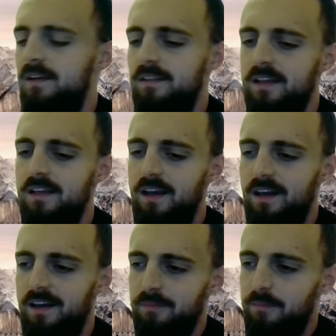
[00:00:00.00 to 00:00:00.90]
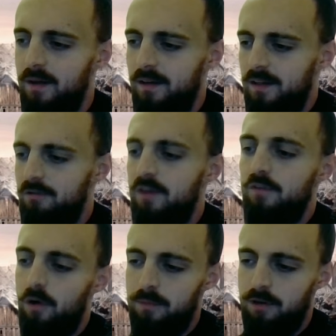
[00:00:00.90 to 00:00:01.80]
The um, River
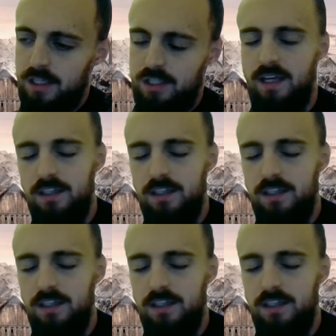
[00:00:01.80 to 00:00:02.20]
Humber actually